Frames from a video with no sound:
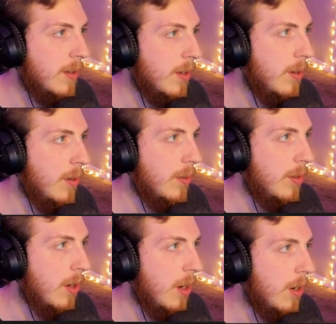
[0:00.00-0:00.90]
Oh
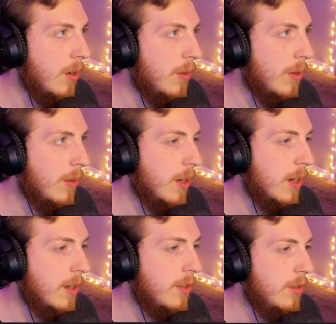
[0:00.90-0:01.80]
no, what are we
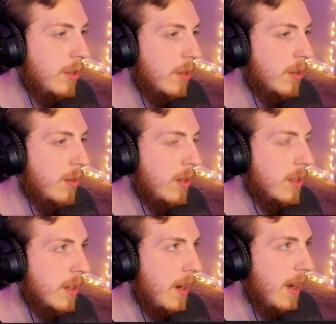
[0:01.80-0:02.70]
gonna do? 1
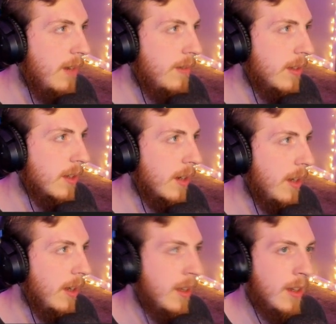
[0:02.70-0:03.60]
diamond!